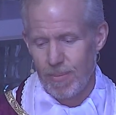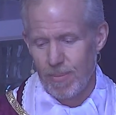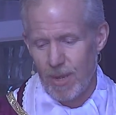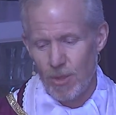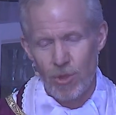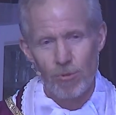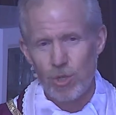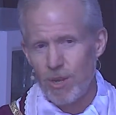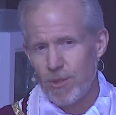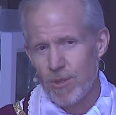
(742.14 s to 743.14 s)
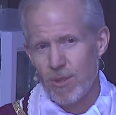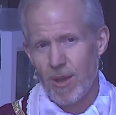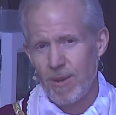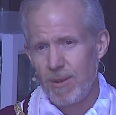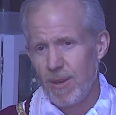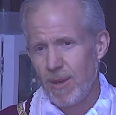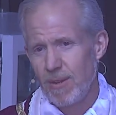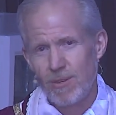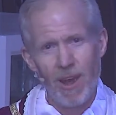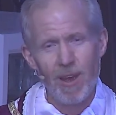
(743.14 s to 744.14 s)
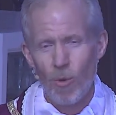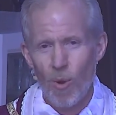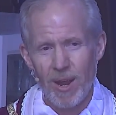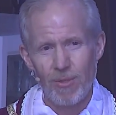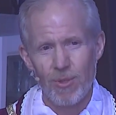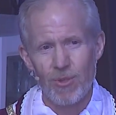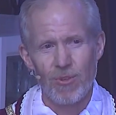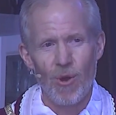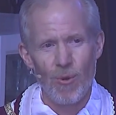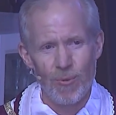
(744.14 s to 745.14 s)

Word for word: And so Jesus said, Take away the stone.